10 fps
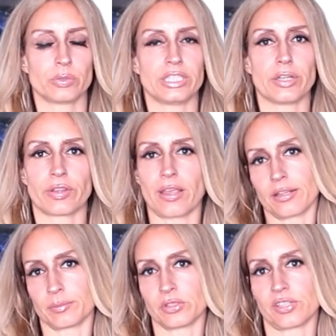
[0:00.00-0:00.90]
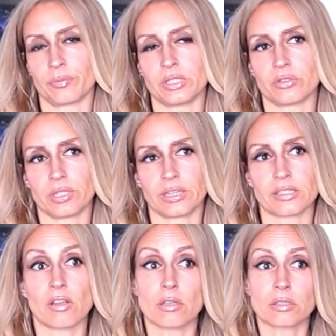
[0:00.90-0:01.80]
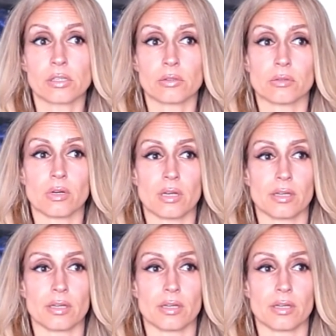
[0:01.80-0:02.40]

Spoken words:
We know that animals have been doing this. Also,